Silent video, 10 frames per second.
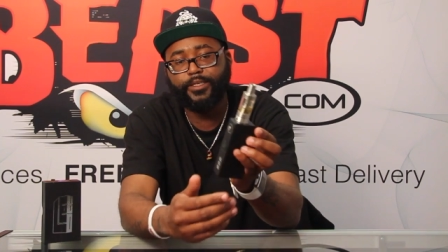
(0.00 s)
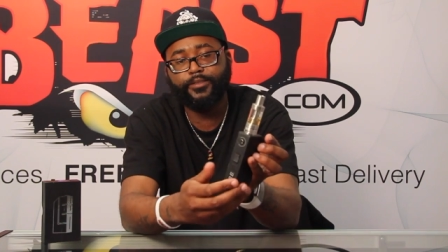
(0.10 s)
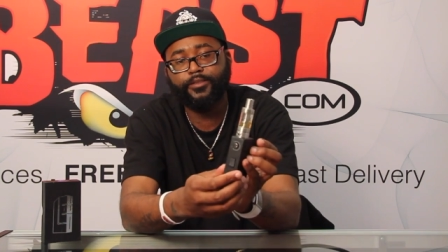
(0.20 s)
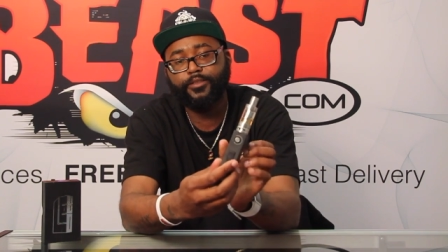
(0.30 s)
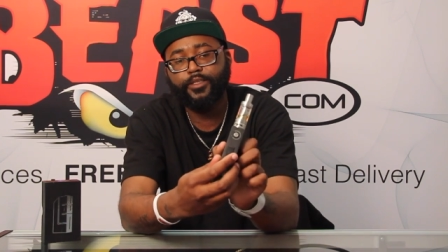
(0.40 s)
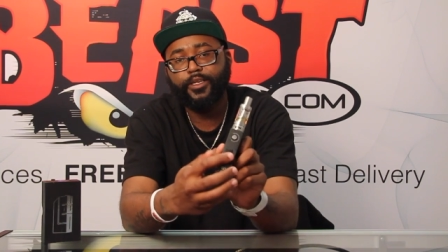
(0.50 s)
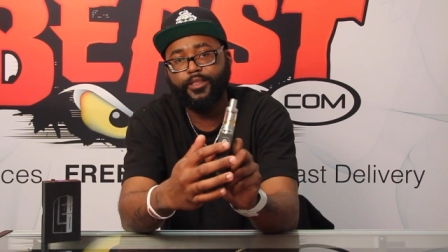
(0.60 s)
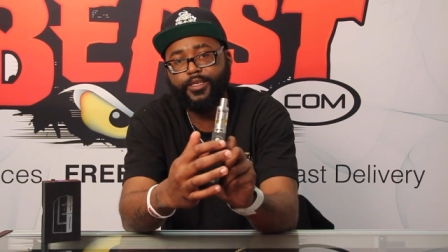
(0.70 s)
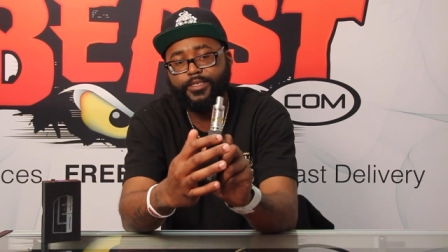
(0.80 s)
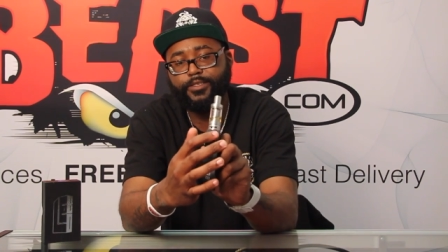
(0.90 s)
button.
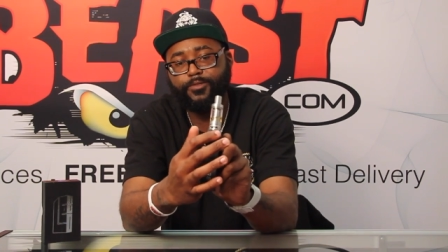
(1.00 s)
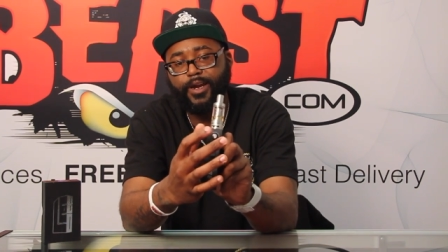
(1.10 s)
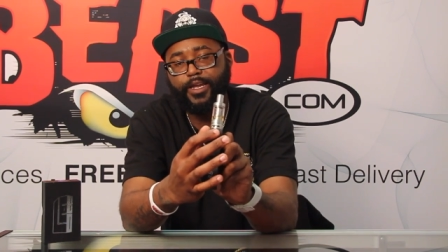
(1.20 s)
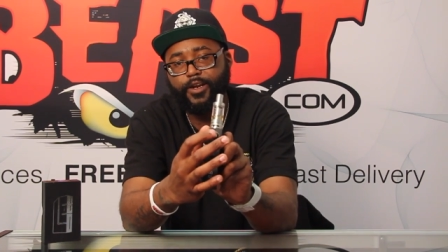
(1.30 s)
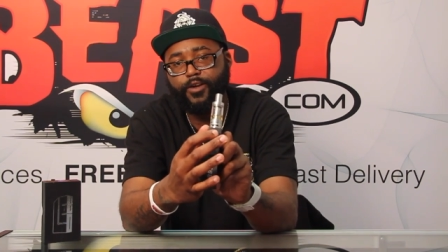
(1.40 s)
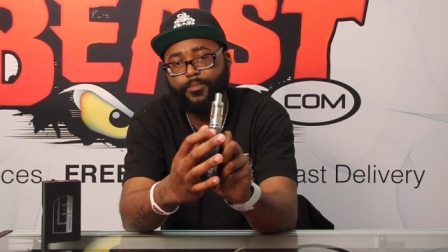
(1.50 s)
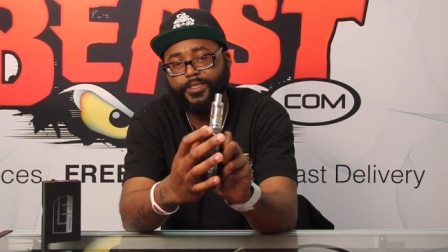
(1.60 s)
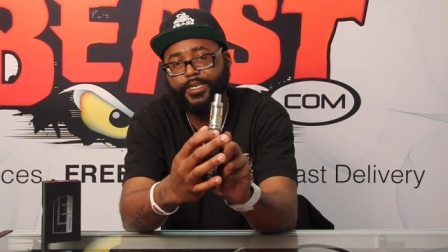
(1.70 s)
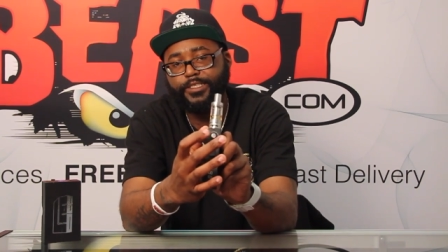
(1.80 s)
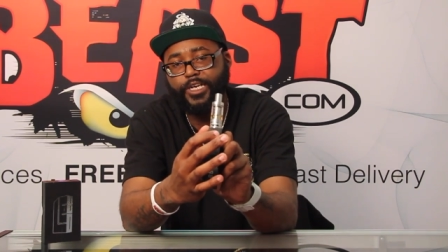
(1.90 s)
This right here,
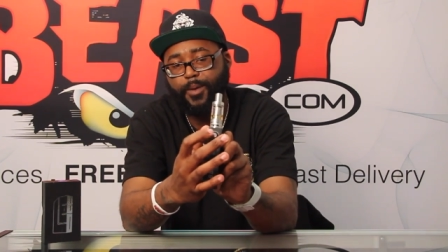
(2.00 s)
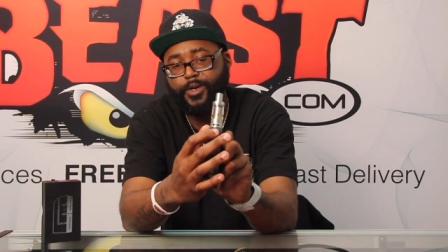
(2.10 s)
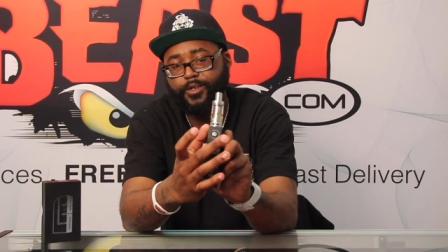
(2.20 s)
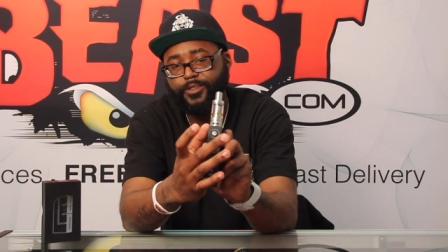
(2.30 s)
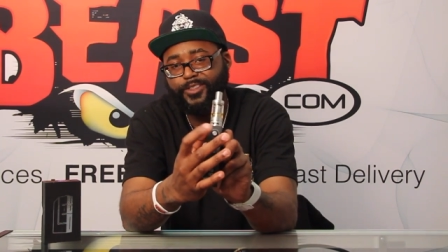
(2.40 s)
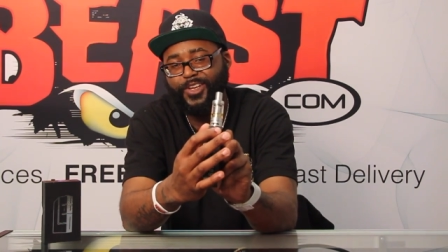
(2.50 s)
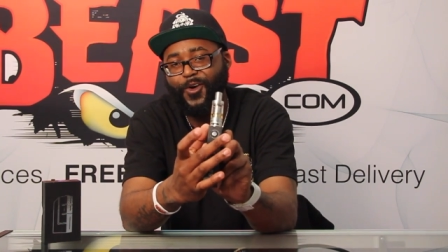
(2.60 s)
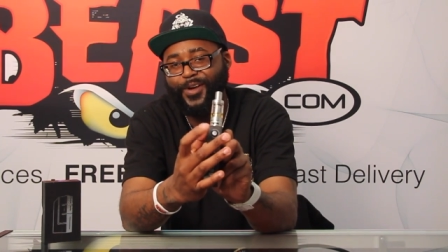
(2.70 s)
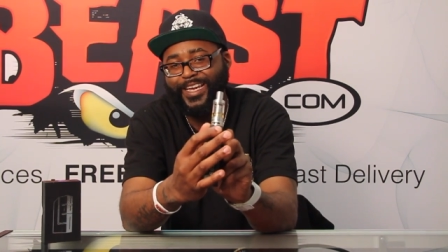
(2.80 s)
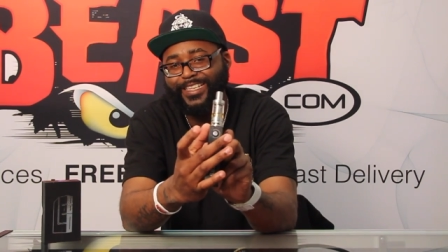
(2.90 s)
potentiometer.
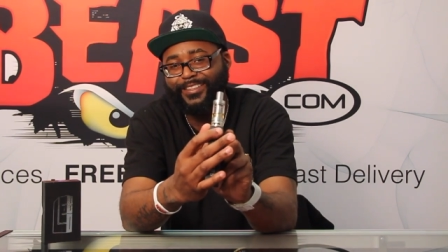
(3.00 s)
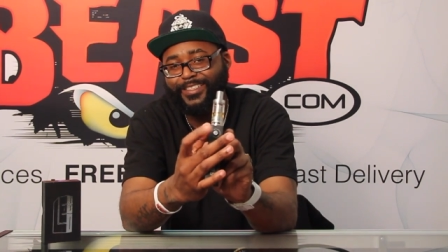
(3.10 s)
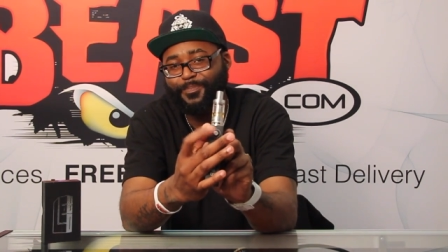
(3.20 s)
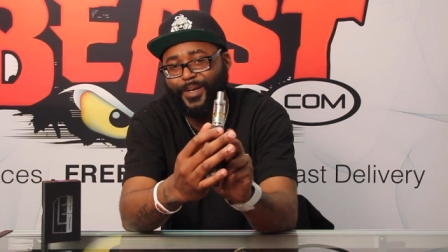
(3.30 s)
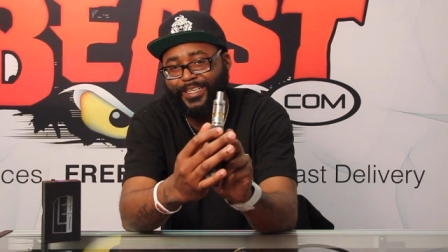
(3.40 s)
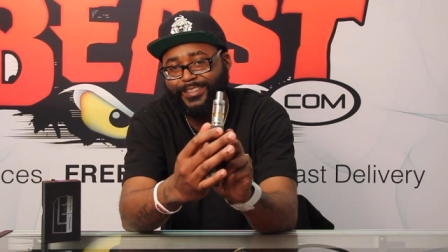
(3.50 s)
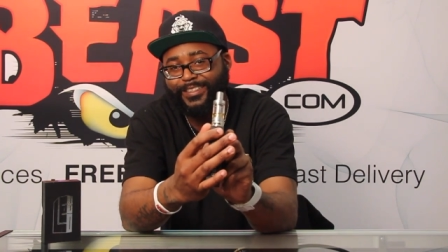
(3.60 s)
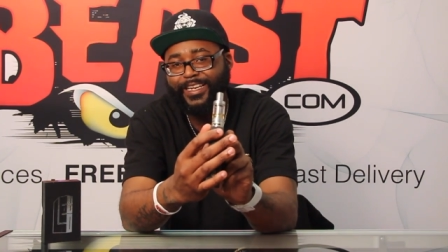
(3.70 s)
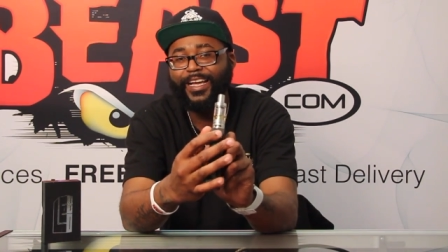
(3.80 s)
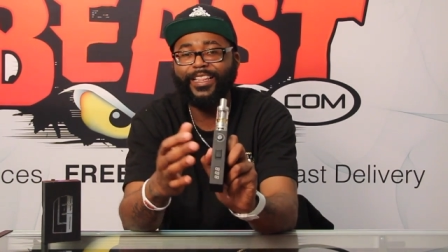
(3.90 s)
Don't hit this button.
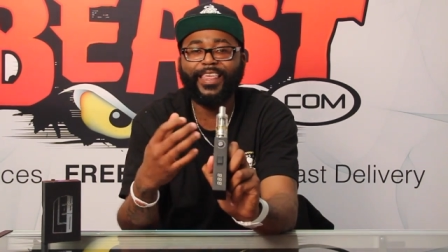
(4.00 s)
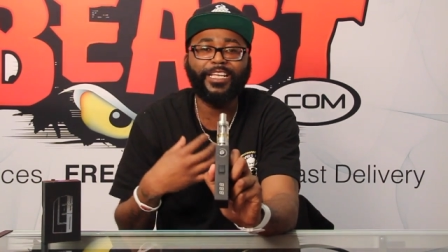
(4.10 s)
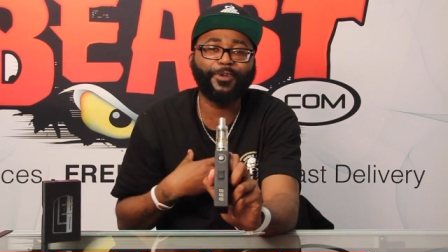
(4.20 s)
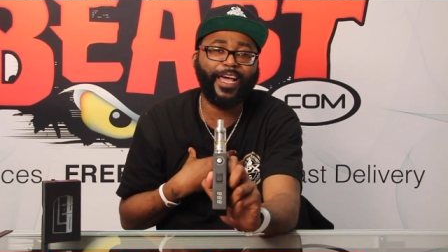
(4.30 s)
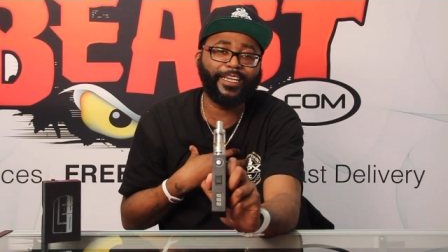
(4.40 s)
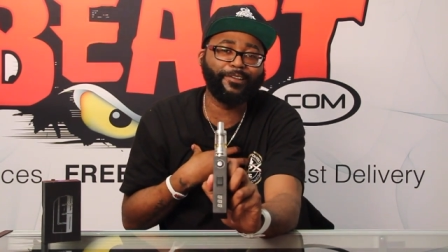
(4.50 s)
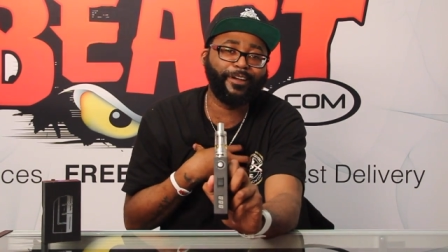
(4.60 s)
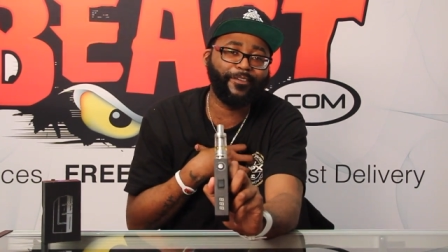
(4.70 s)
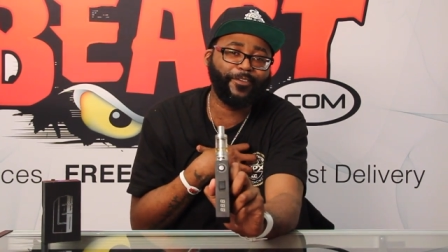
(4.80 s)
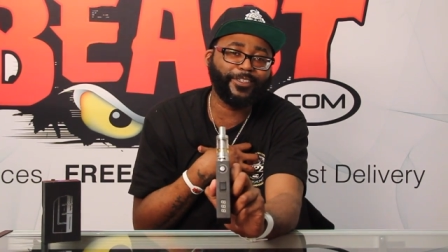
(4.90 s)
That's what I did
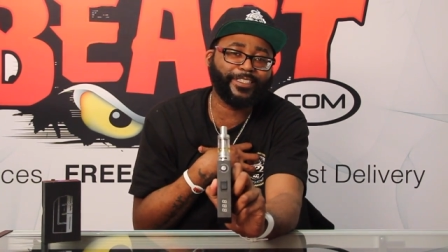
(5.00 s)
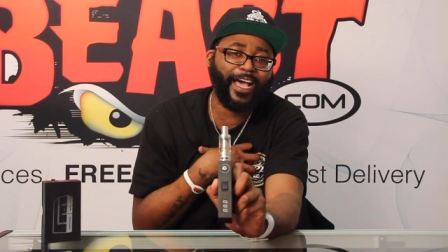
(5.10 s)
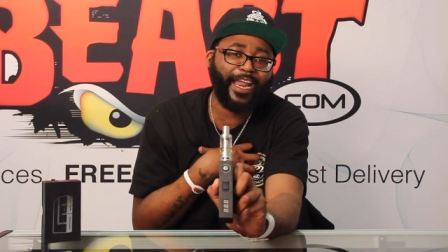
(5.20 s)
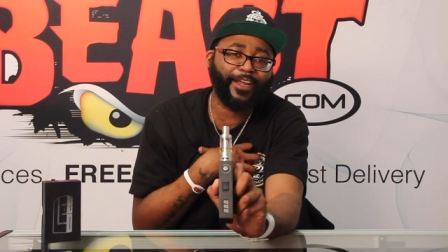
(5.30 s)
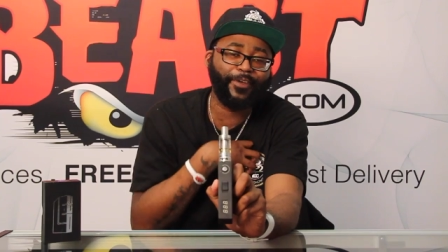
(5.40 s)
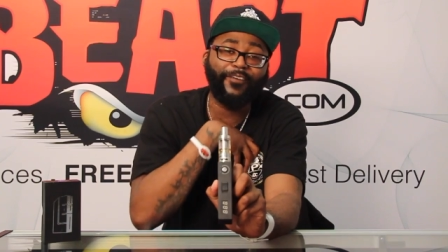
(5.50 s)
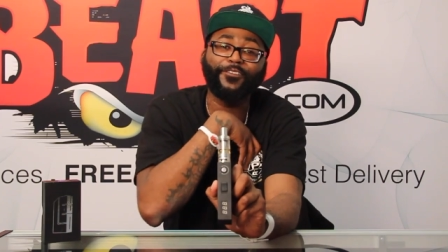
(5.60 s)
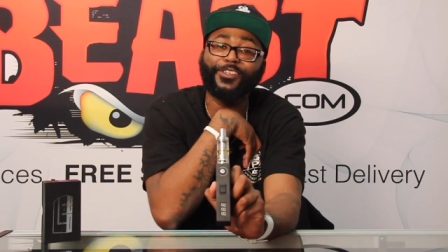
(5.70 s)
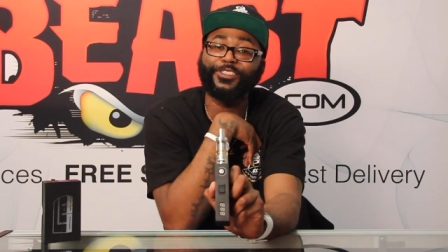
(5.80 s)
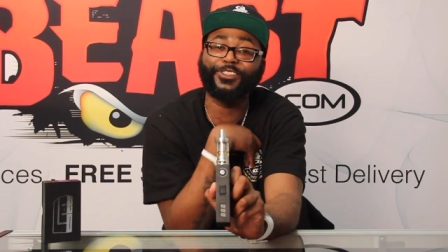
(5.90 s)
when I first got it. When I
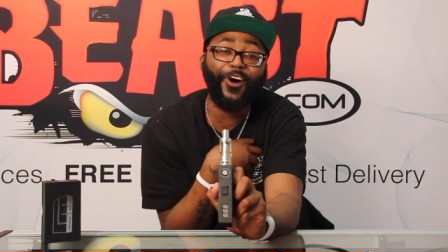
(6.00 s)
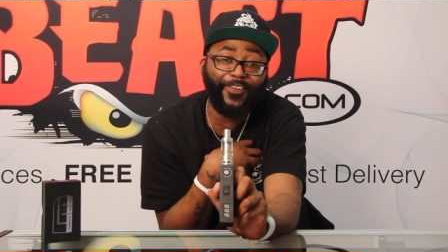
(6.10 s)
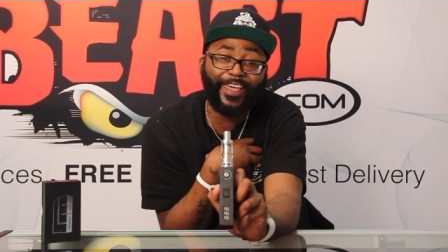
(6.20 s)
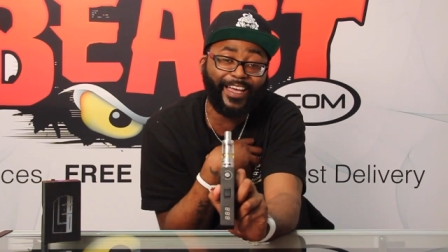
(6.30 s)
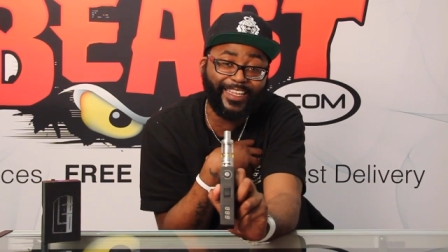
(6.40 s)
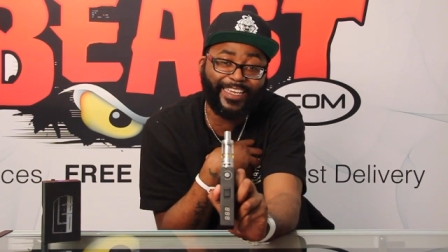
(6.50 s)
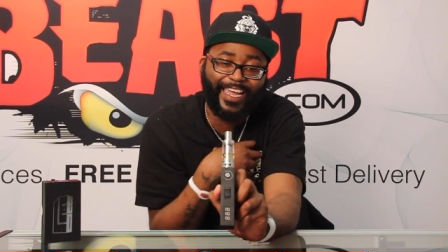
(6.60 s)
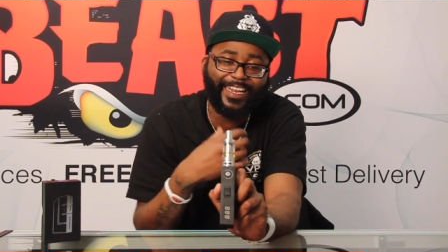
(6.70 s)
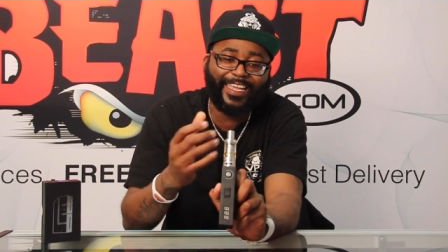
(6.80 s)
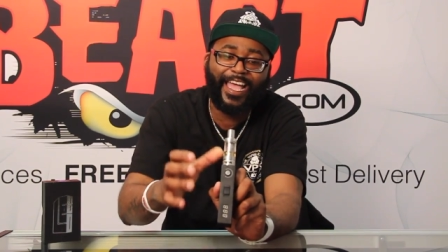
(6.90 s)
first saw the
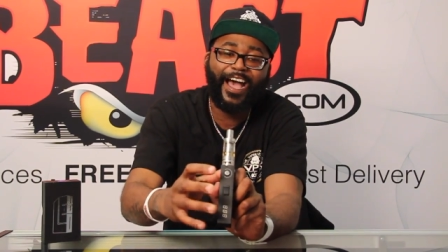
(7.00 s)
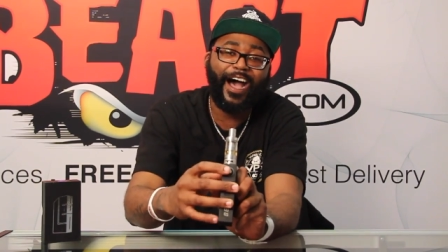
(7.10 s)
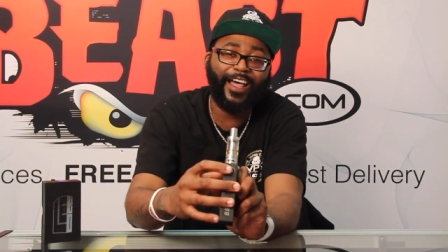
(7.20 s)
LE80,